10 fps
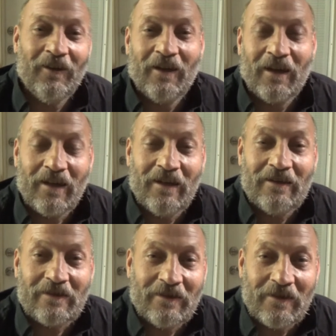alright
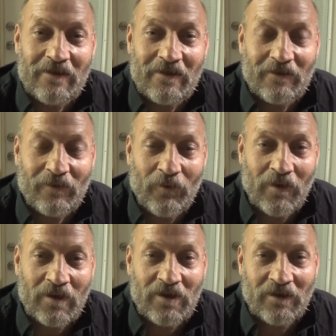guys uh, thanks for
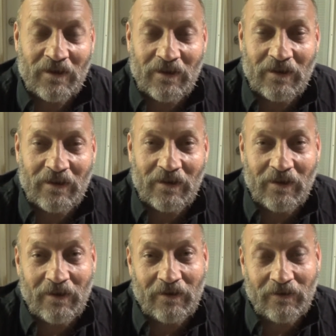watching and
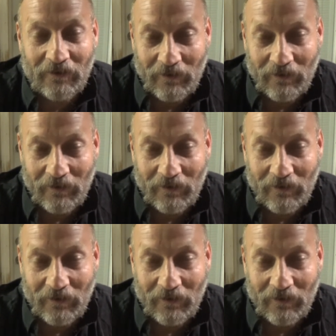uh,